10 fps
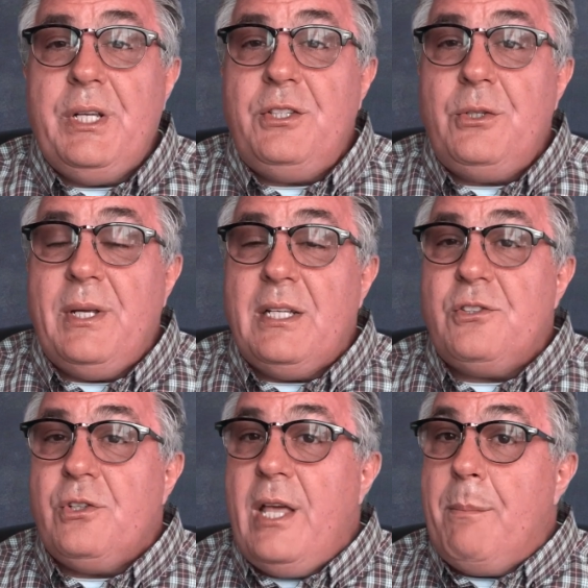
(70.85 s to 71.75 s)
to answer
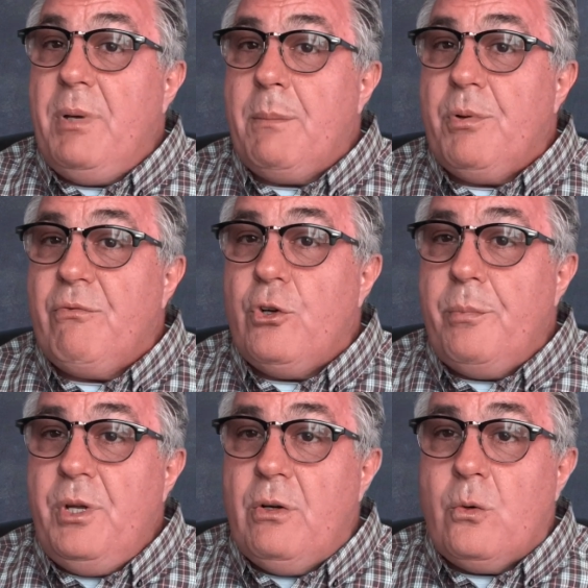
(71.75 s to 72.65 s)
that big
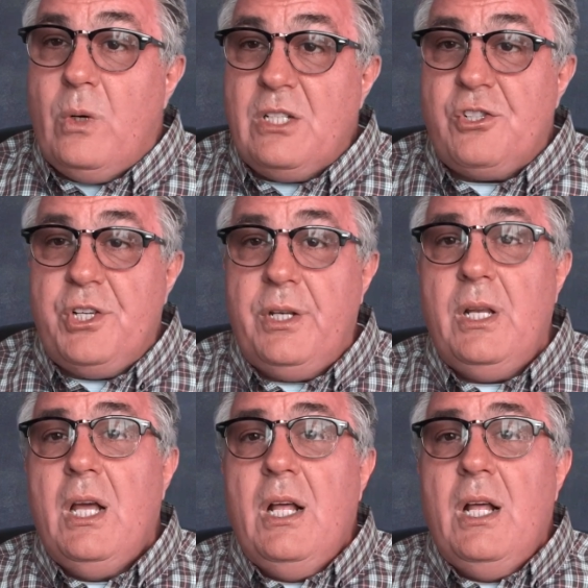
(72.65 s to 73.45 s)
proverbial question